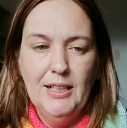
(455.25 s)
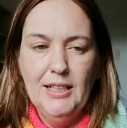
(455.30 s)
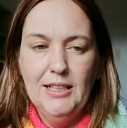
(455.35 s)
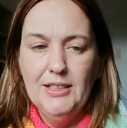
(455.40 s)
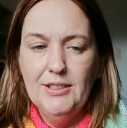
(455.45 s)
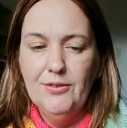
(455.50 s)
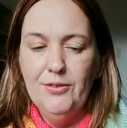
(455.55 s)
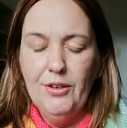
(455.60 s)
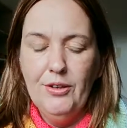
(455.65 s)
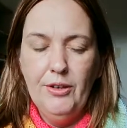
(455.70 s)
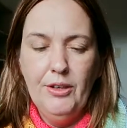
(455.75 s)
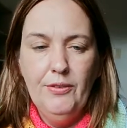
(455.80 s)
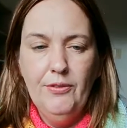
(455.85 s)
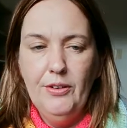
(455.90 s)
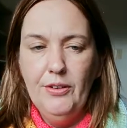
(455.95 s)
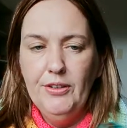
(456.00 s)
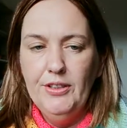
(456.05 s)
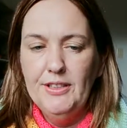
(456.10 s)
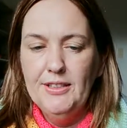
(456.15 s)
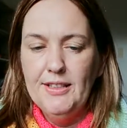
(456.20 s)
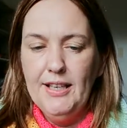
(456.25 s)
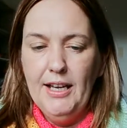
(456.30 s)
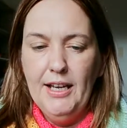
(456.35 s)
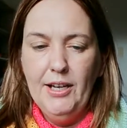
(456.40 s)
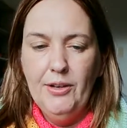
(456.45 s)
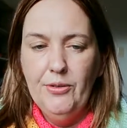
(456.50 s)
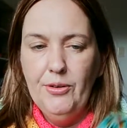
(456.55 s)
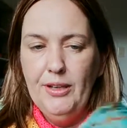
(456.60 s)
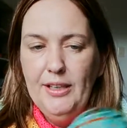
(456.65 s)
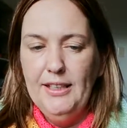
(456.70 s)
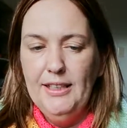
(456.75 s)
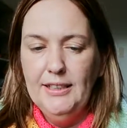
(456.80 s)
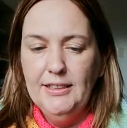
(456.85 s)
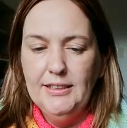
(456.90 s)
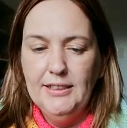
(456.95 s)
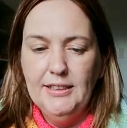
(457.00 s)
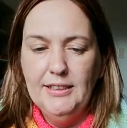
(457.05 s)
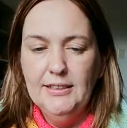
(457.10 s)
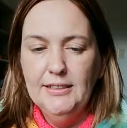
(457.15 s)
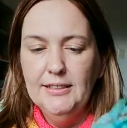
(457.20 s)
It's very, very sad, really it
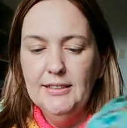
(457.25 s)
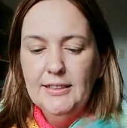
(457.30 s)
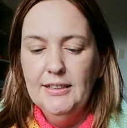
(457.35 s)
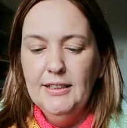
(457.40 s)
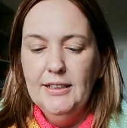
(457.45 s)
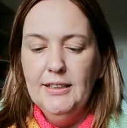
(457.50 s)
is.